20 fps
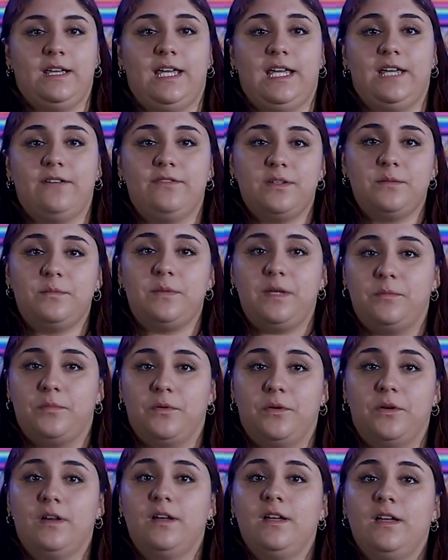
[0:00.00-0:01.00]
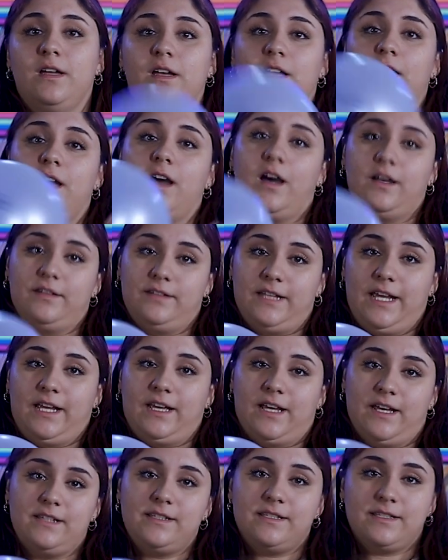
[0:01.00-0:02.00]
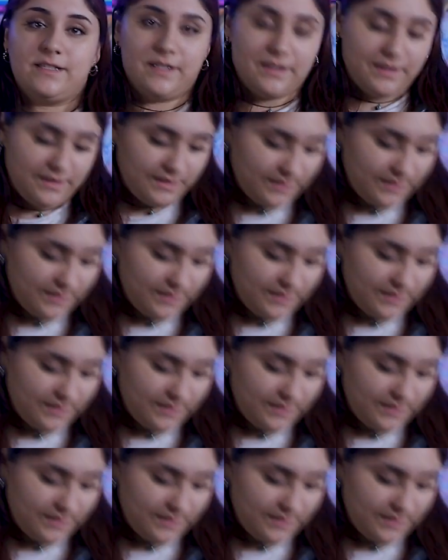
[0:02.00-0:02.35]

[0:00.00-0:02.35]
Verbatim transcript: even the people unlike us,